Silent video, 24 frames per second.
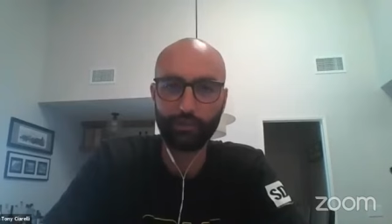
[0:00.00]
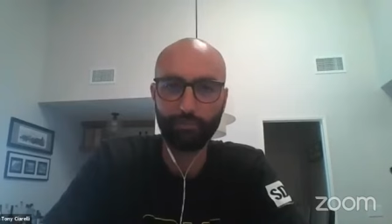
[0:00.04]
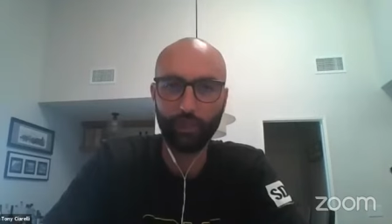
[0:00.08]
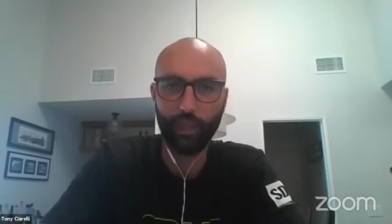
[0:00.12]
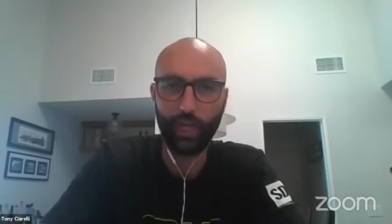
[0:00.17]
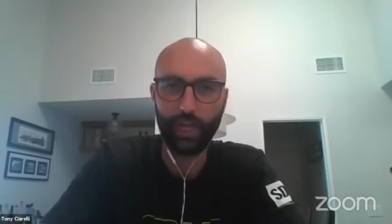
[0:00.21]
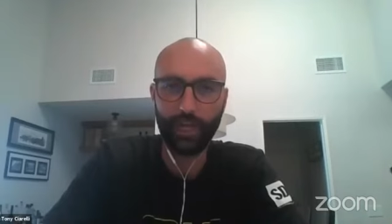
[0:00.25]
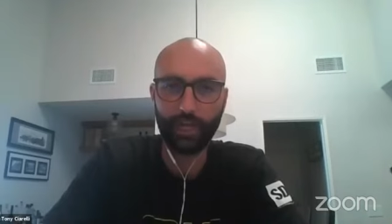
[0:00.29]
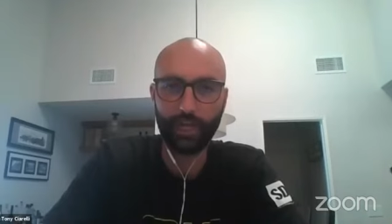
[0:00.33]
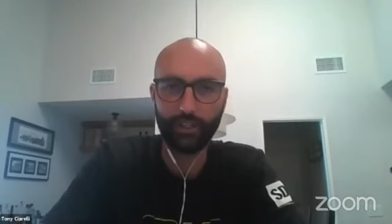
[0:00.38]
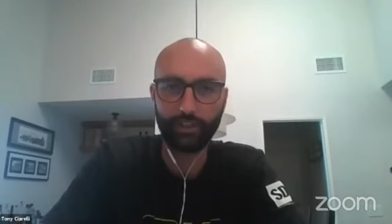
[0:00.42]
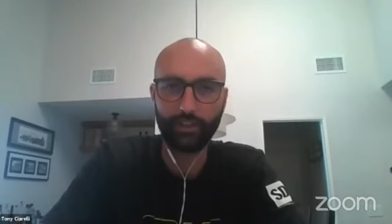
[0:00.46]

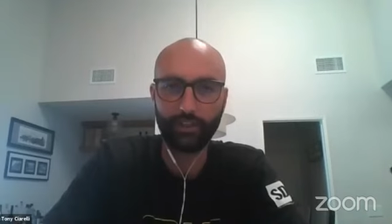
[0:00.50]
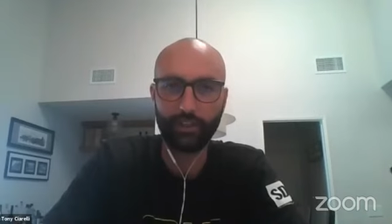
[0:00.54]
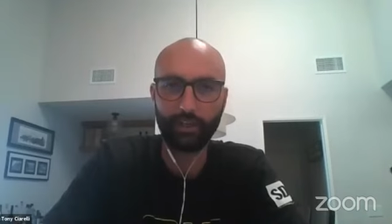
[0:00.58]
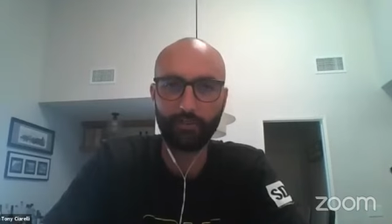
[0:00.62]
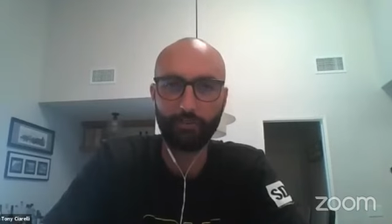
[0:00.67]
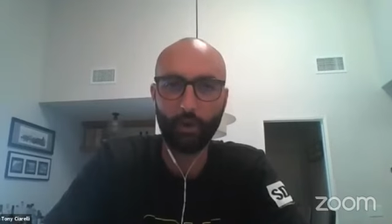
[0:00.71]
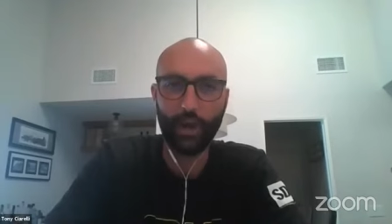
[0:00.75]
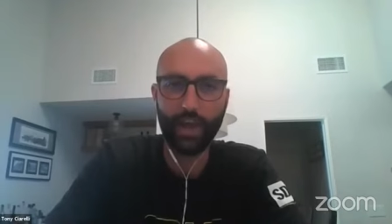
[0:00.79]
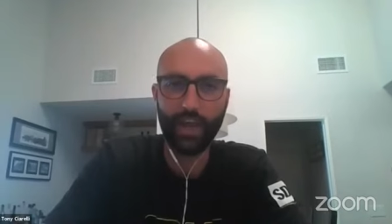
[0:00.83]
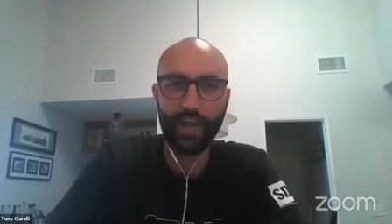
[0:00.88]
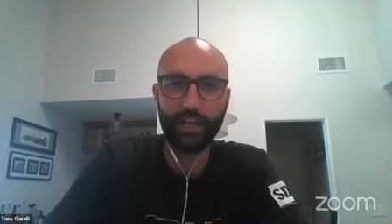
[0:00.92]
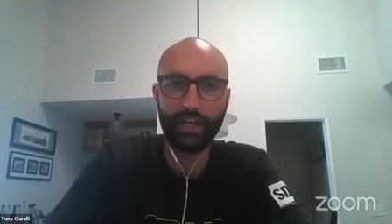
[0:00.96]
displaying their
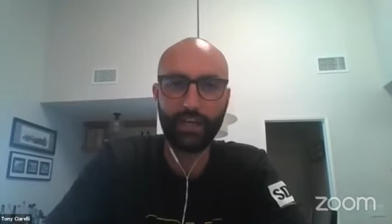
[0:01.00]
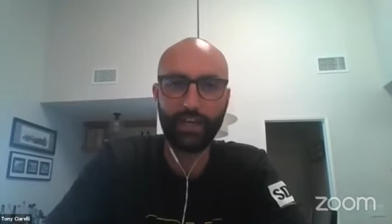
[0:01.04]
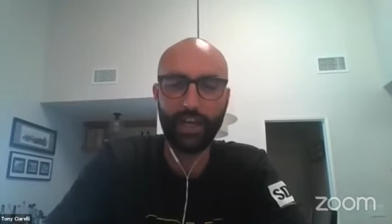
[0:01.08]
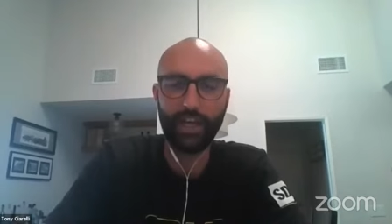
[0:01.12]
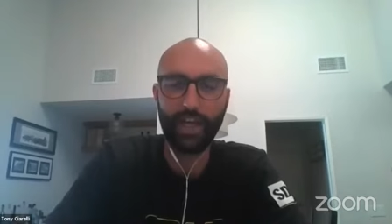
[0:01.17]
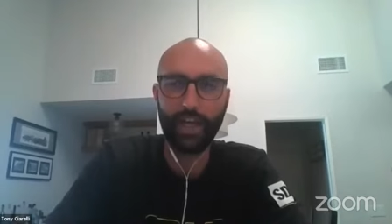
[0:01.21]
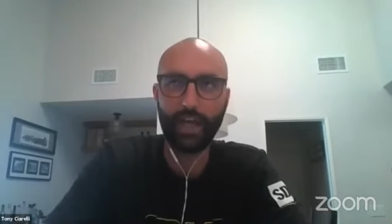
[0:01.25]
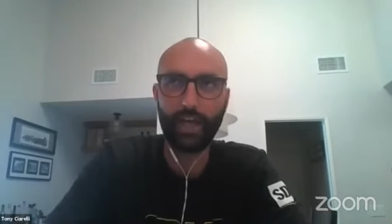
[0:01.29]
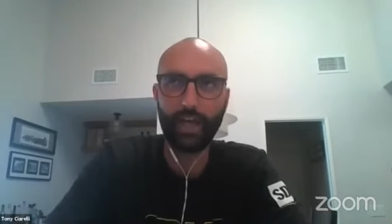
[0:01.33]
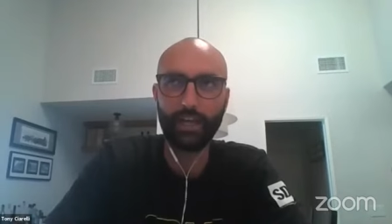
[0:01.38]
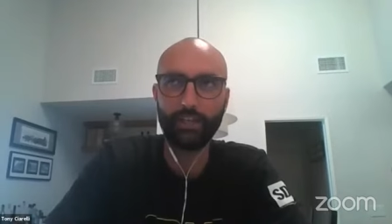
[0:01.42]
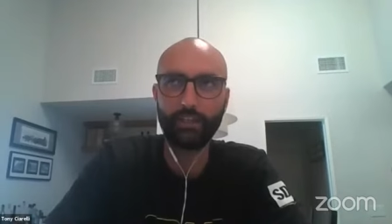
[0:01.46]
brand.
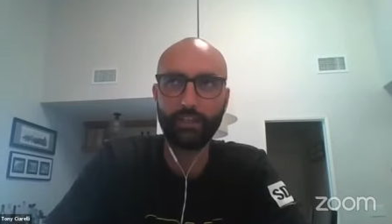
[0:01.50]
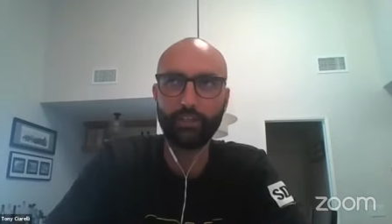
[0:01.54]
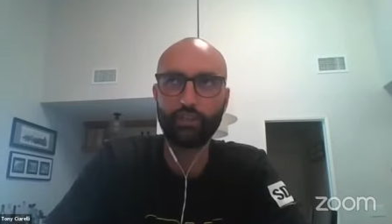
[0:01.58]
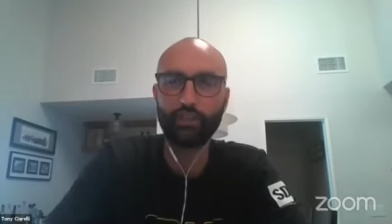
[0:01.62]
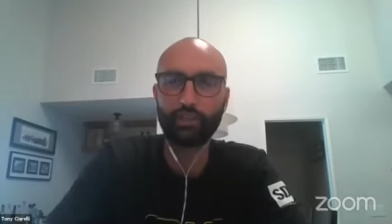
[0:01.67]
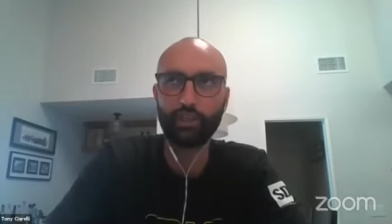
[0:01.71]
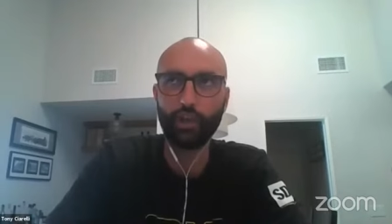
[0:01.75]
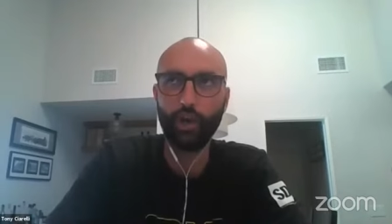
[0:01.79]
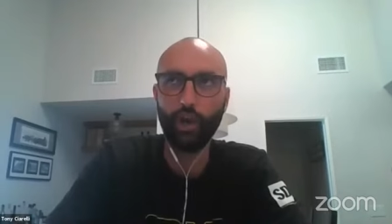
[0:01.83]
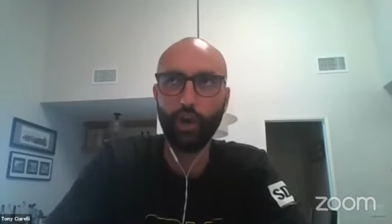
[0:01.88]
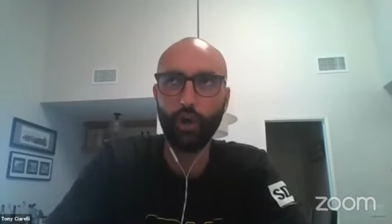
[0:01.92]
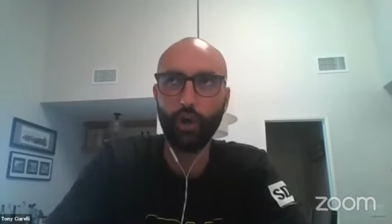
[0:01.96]
And
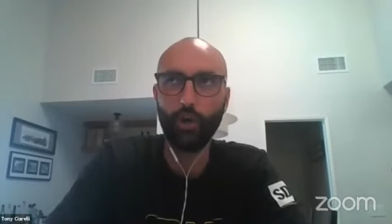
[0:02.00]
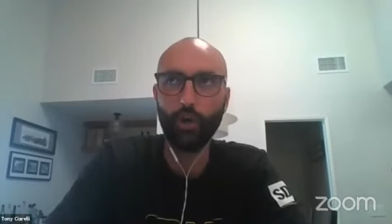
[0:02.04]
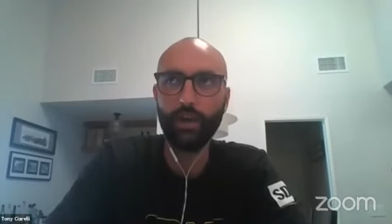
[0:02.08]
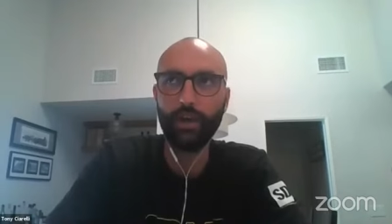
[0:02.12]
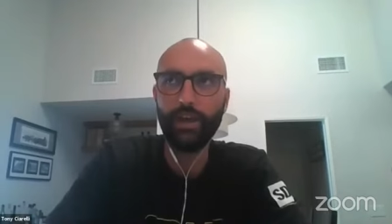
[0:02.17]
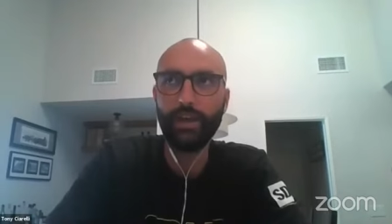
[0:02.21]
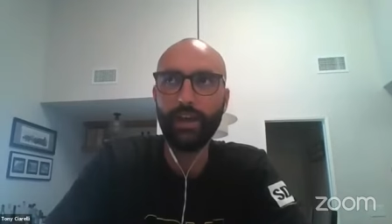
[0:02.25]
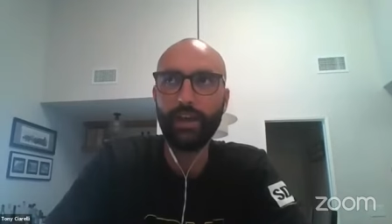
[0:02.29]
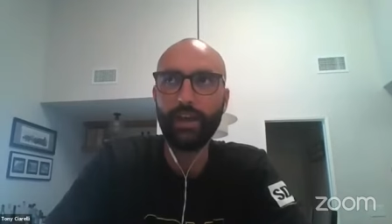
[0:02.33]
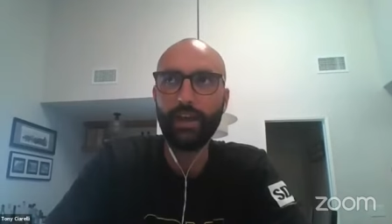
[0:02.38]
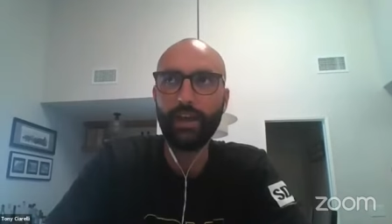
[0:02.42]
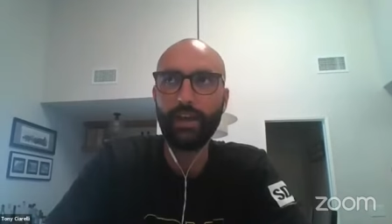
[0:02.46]
so
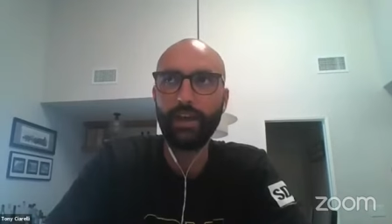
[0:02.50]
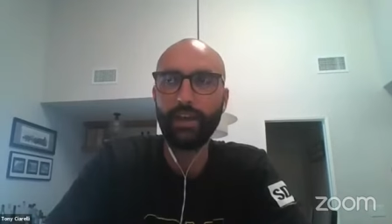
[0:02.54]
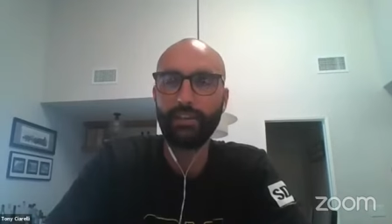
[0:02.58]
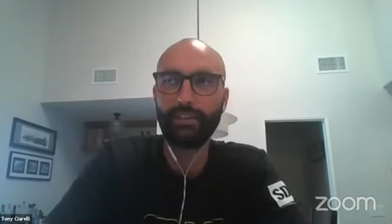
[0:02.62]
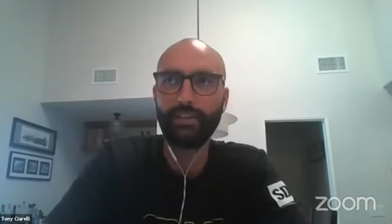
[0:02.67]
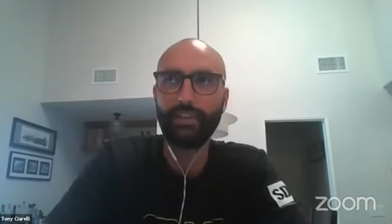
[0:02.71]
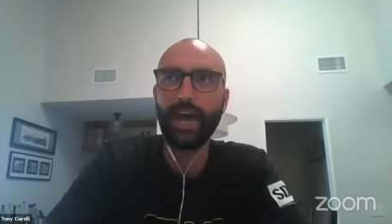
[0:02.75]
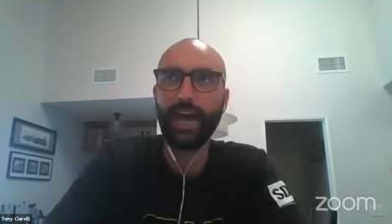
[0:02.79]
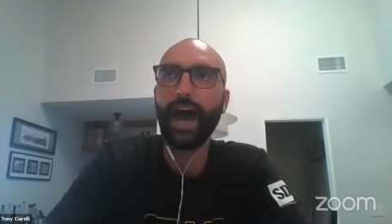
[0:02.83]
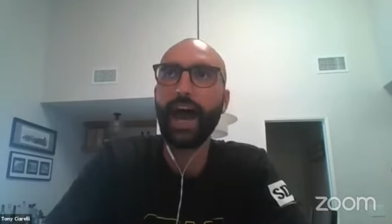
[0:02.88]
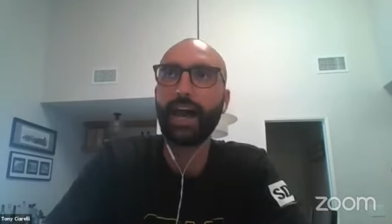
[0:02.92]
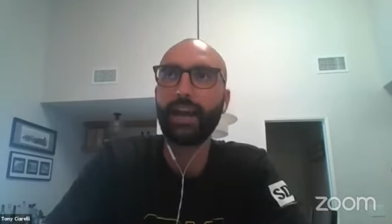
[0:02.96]

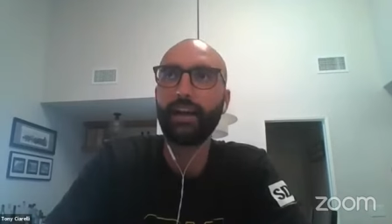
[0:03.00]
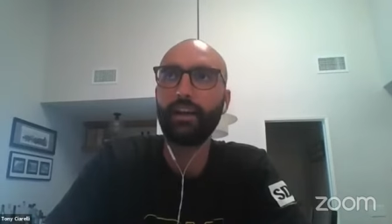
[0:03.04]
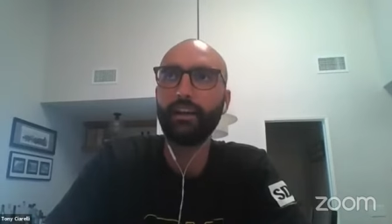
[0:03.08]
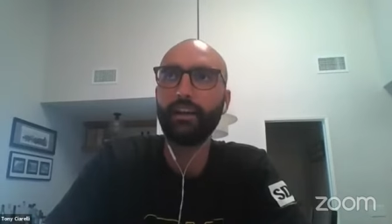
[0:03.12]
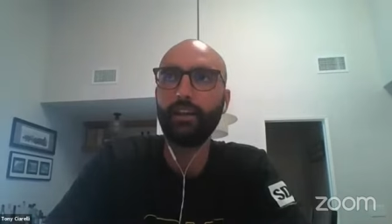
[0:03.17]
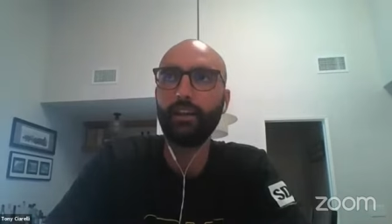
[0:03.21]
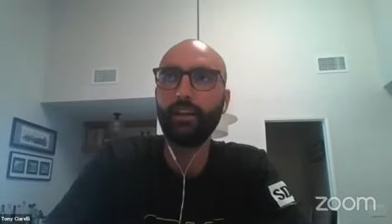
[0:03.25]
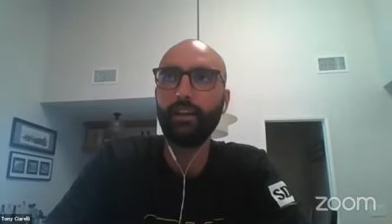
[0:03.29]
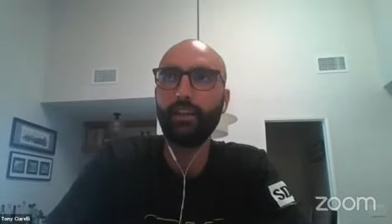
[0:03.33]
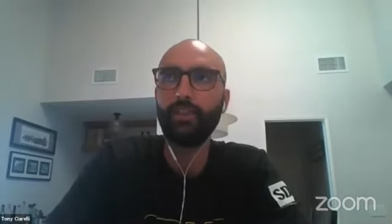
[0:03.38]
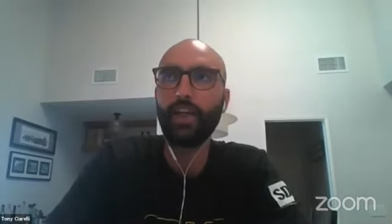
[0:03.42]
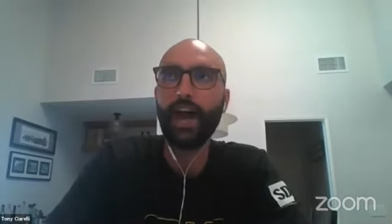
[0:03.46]
it, that
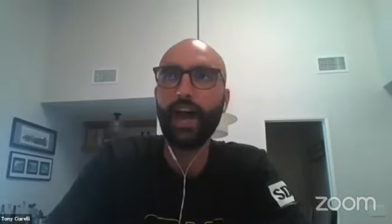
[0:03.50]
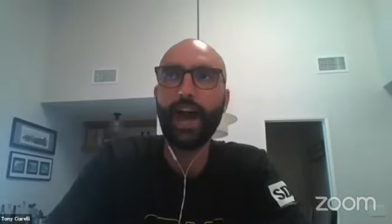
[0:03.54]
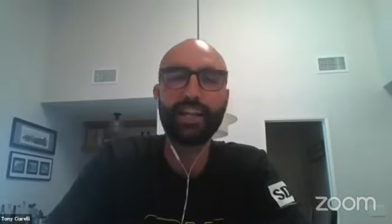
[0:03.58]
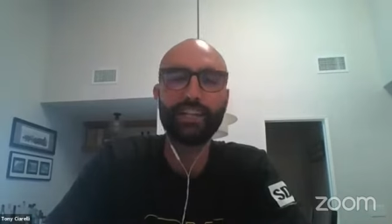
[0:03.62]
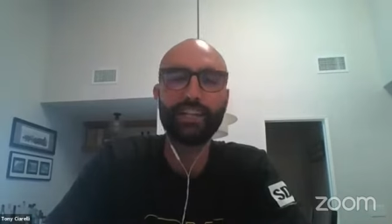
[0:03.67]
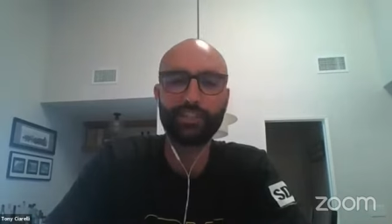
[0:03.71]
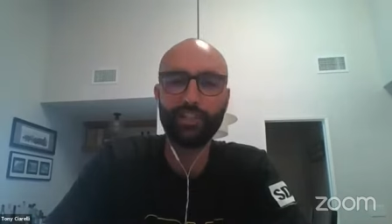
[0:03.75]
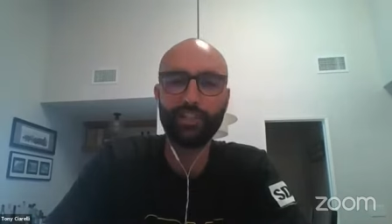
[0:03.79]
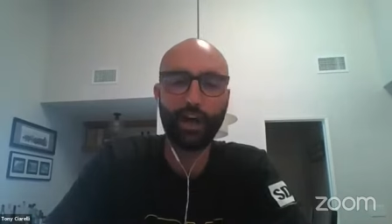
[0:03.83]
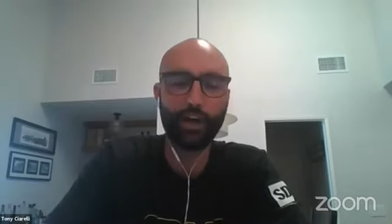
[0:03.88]
that is